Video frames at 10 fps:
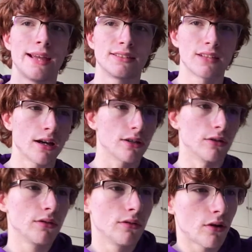
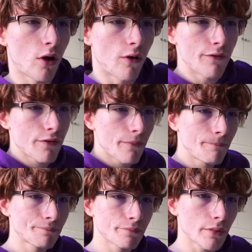circle of
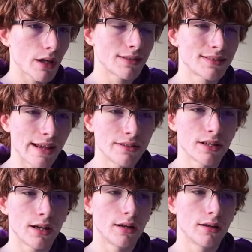
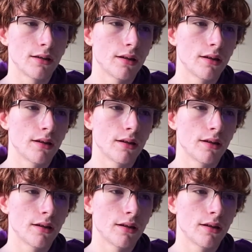center